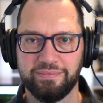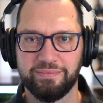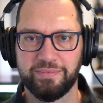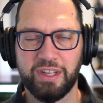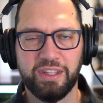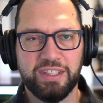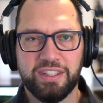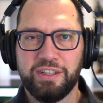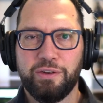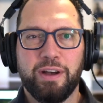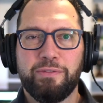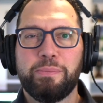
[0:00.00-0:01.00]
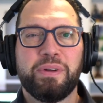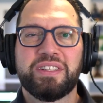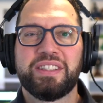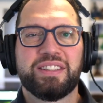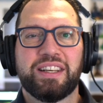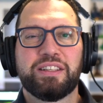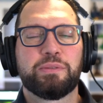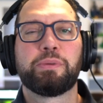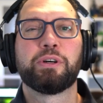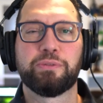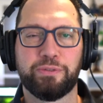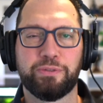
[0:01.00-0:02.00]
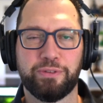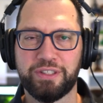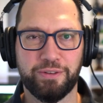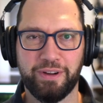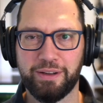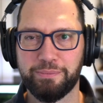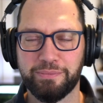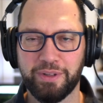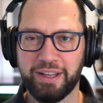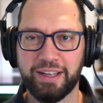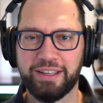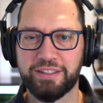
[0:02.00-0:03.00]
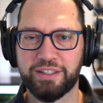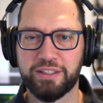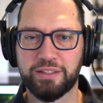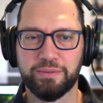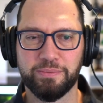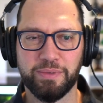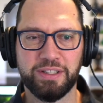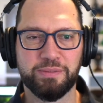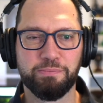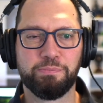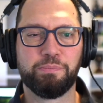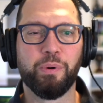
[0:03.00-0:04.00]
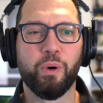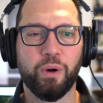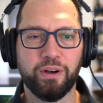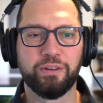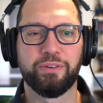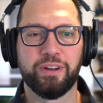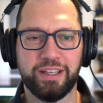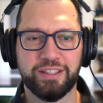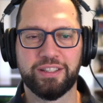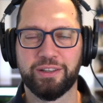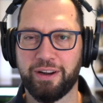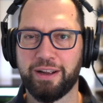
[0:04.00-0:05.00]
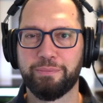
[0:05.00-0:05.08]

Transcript: Yeah. Lisa, you have a business that is built for Instagram. Like it's born for Instagram.